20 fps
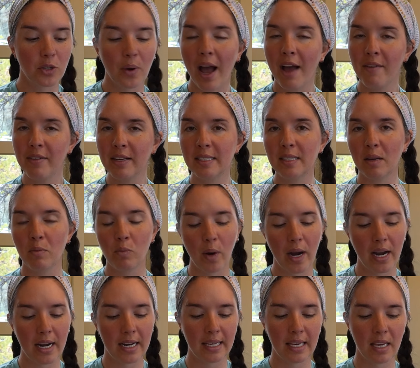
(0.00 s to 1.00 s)
So having some
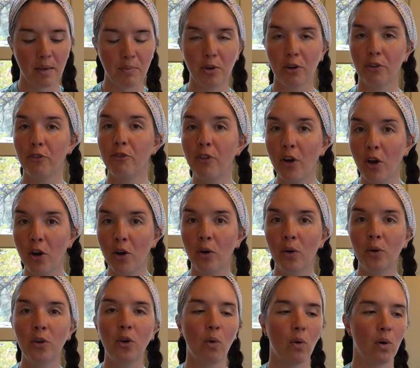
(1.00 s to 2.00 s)
way to keep your
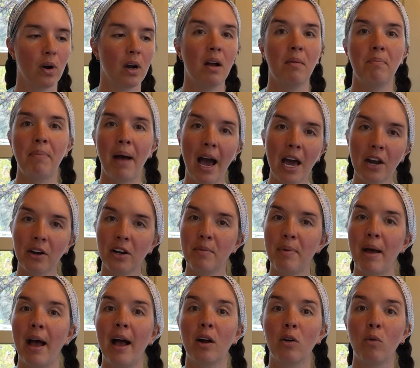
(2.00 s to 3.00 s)
phone or a battery
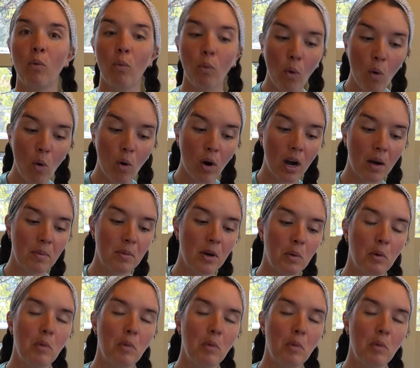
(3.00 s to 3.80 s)
pack warm